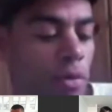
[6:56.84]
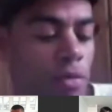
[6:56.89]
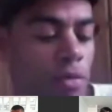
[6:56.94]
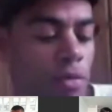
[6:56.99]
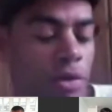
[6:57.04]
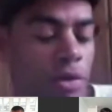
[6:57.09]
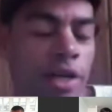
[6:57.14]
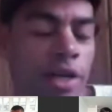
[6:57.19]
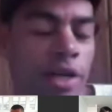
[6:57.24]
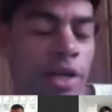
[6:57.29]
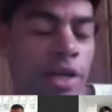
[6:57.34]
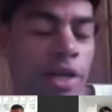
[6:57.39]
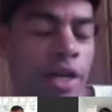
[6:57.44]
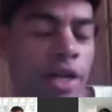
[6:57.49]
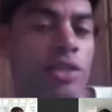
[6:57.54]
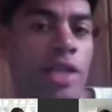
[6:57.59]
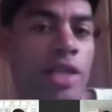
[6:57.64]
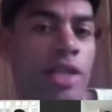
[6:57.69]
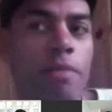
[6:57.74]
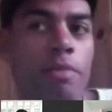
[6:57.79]
the next
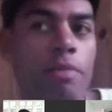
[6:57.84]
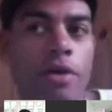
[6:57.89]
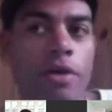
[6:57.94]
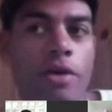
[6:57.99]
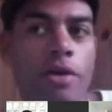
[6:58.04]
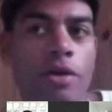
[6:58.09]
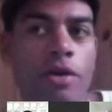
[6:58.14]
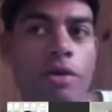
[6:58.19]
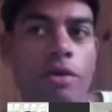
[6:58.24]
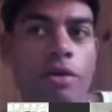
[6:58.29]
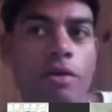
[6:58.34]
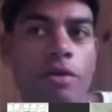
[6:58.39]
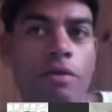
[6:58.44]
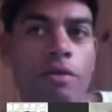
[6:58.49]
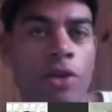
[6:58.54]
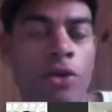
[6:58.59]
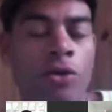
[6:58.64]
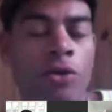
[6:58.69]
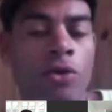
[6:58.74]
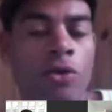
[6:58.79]
step for
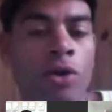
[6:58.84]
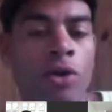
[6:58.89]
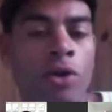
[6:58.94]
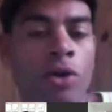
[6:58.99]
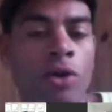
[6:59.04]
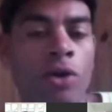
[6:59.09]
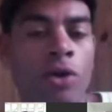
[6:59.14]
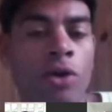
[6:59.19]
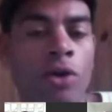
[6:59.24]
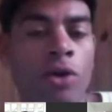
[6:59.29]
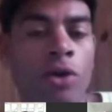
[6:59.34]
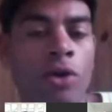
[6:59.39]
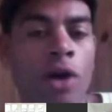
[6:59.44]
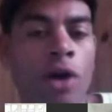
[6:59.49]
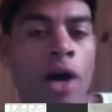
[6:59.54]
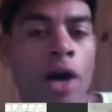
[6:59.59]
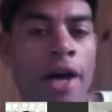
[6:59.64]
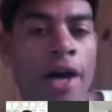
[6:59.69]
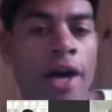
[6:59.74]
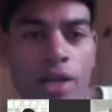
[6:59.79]
you guys, because you're going
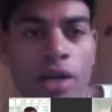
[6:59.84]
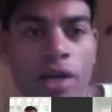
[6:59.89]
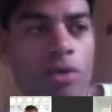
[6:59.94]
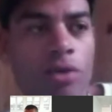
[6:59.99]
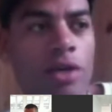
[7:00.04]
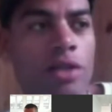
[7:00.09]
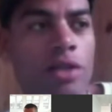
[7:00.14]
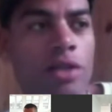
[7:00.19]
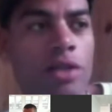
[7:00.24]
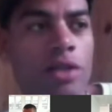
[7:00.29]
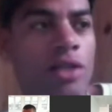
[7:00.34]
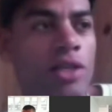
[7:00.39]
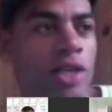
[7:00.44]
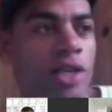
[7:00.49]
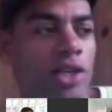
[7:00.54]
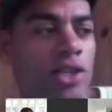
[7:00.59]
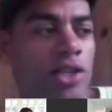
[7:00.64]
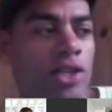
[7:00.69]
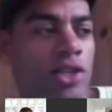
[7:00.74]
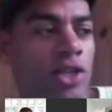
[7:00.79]
to kill the sketch
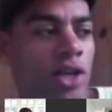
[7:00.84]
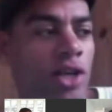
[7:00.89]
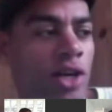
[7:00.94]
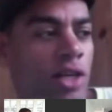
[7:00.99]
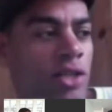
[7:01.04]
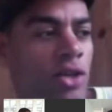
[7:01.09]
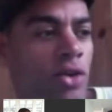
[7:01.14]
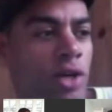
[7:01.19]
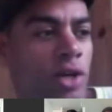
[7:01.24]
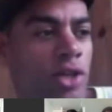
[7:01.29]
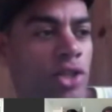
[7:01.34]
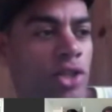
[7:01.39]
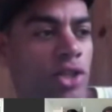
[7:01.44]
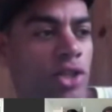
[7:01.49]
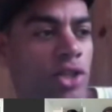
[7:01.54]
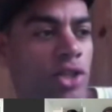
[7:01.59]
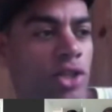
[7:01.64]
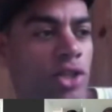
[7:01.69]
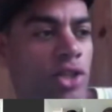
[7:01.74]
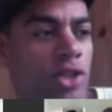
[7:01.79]
circuit. There's no question
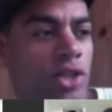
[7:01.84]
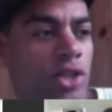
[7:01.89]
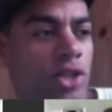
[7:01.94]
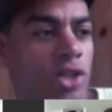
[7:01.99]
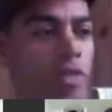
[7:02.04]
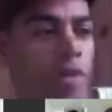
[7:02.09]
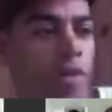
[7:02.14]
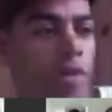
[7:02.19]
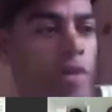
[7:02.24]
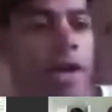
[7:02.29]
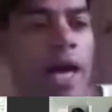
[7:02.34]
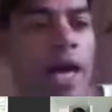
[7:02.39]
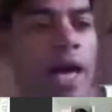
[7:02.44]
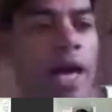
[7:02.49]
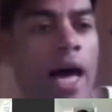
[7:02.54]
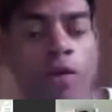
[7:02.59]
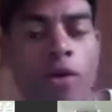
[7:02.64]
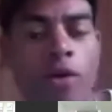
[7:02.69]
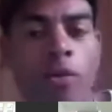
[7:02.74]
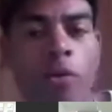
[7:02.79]
about that.
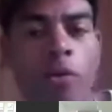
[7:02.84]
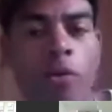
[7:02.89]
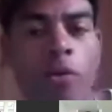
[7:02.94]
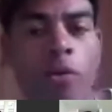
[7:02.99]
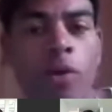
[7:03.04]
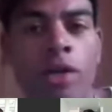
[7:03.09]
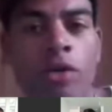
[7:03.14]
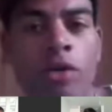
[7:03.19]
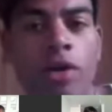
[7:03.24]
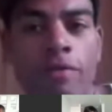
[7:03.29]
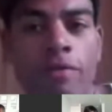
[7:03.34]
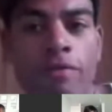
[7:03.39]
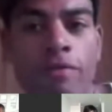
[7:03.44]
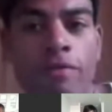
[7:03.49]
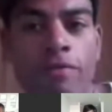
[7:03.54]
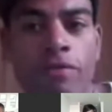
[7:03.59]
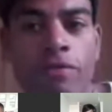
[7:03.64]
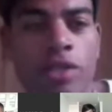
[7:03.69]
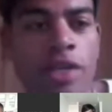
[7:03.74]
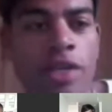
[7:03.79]
However, we don't have
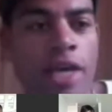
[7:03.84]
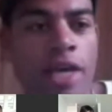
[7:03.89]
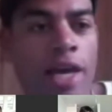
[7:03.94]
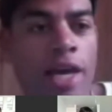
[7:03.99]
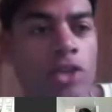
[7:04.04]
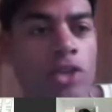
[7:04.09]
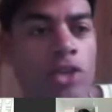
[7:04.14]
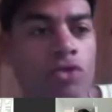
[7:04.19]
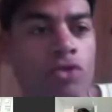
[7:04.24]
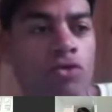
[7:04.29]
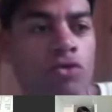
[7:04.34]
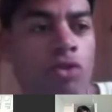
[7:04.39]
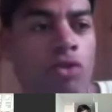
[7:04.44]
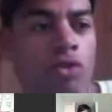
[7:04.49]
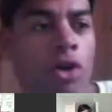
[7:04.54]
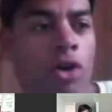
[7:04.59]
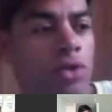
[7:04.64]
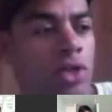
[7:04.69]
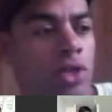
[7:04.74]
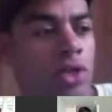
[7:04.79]
the sketch rock and roll
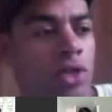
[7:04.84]
stars we